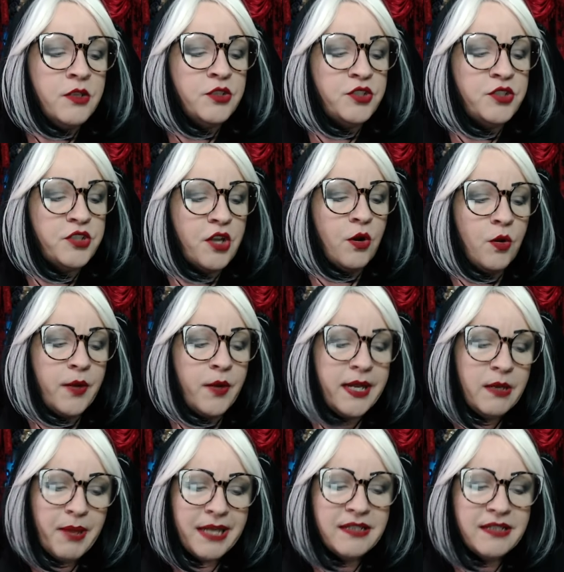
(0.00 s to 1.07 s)
So he
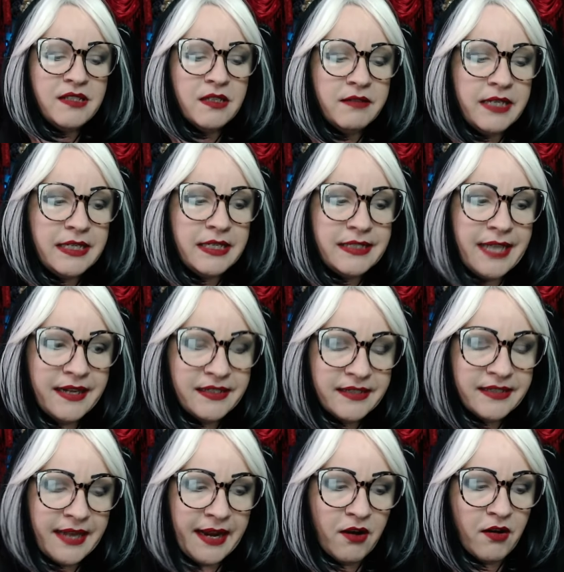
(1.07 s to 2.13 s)
basically takes
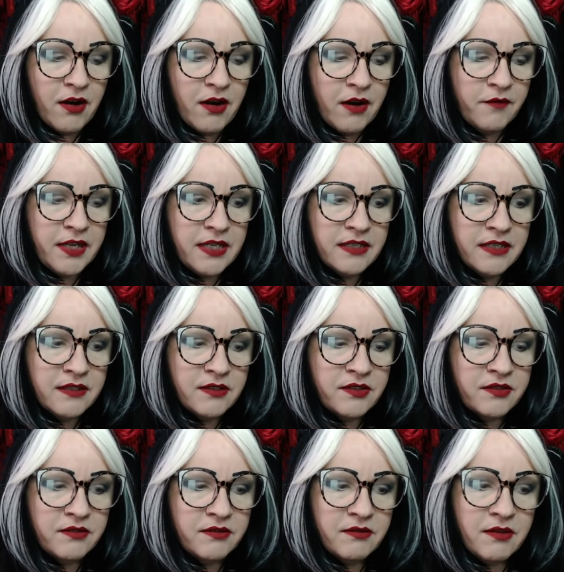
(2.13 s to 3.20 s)
care of
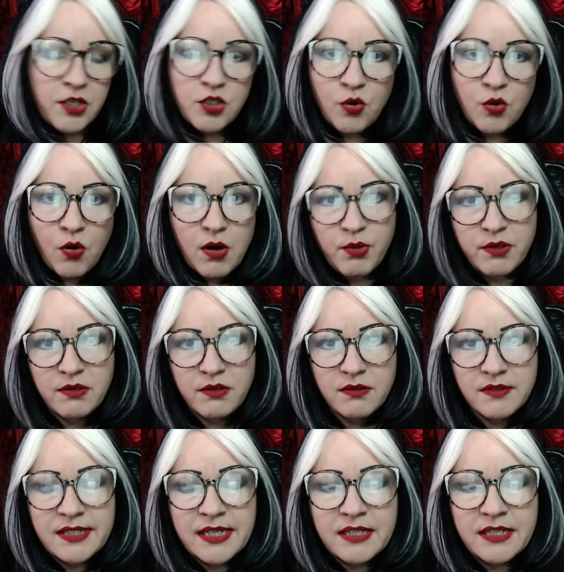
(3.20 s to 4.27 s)
his adorable
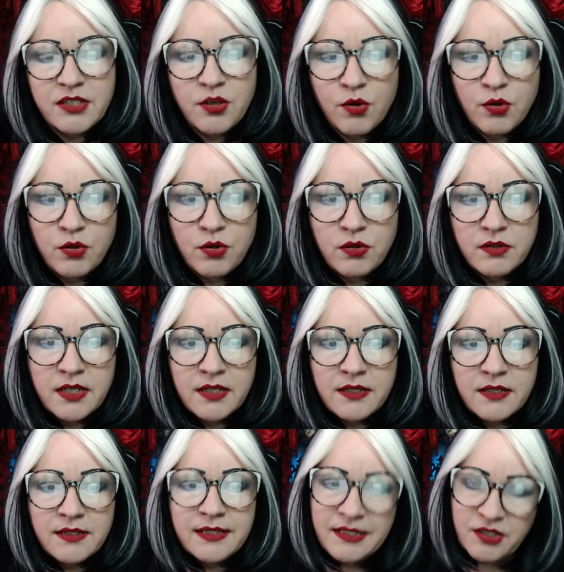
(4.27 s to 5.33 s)
6-year-old
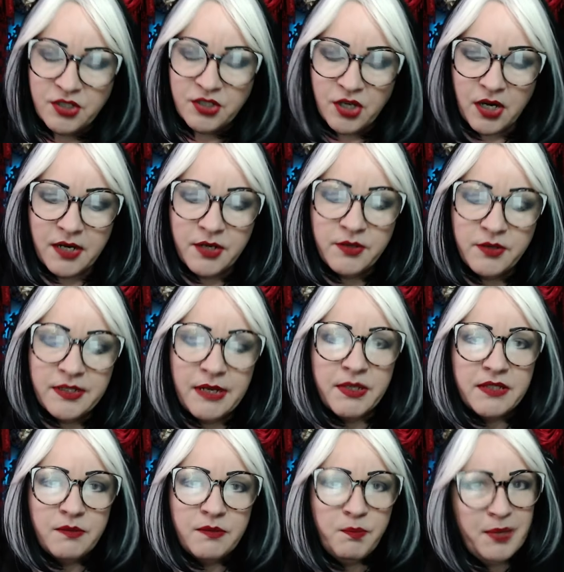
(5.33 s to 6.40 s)
sister, whose name
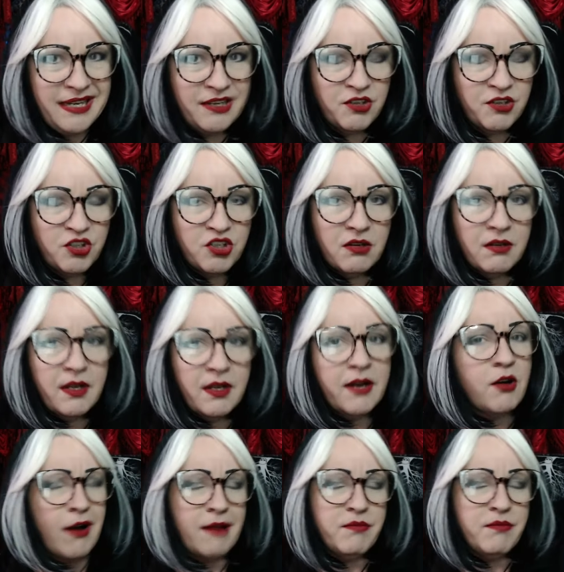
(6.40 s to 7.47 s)
is Peach. Like,
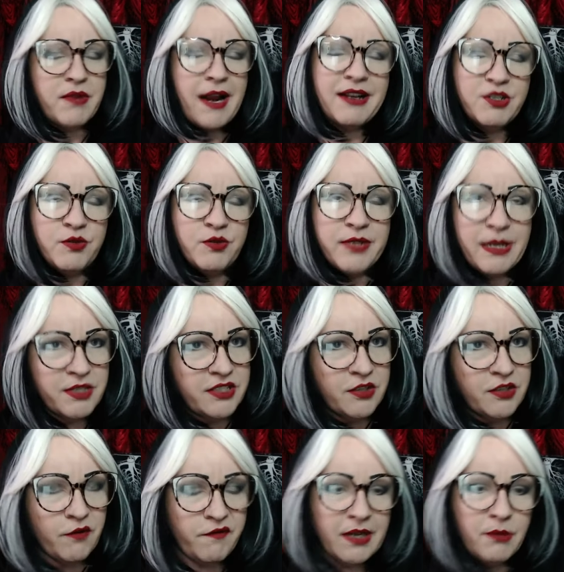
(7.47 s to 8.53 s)
her actual name is
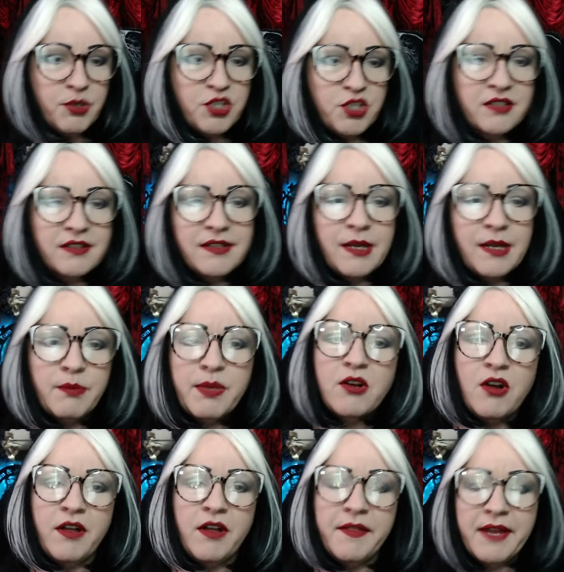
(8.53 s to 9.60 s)
Sophia, but she doesn't like being
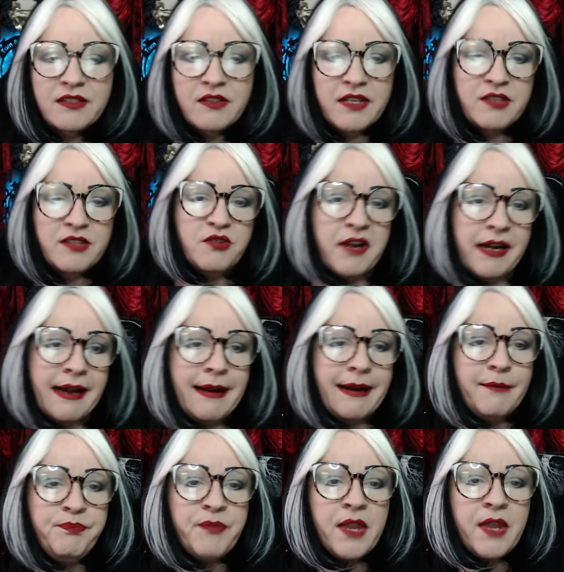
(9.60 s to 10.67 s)
called that, so that's her
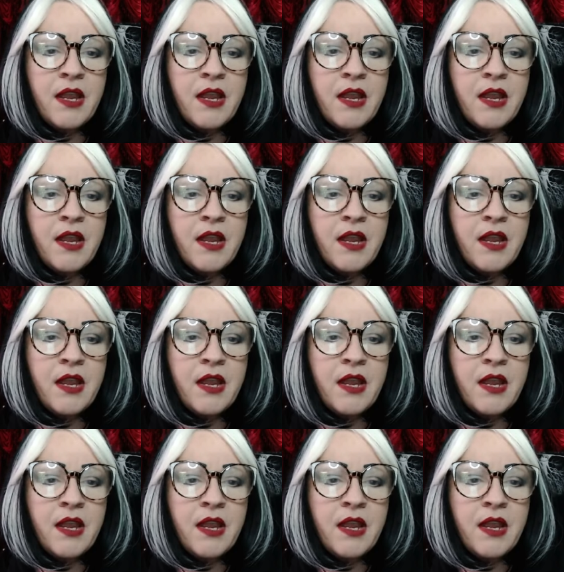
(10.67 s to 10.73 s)
nickname.